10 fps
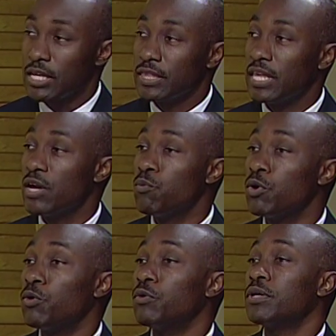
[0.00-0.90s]
they
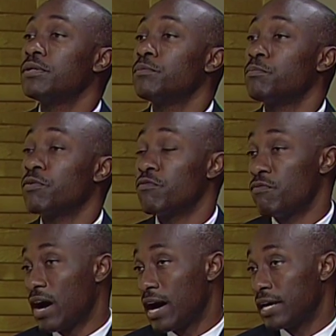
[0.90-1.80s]
will
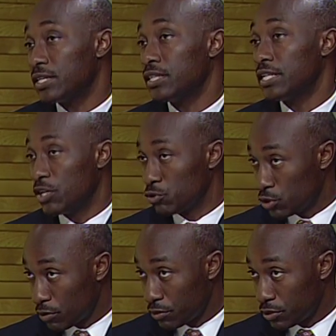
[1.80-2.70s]
provide legal
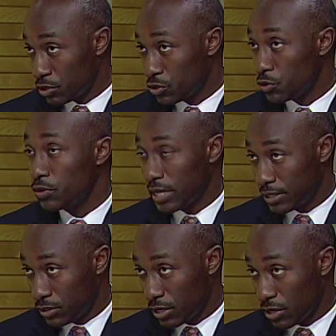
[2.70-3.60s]
services to that
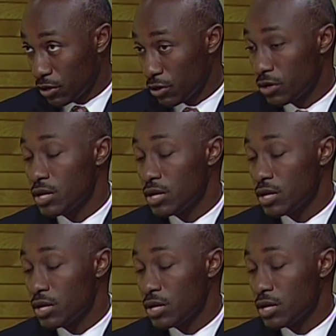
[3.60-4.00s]
senior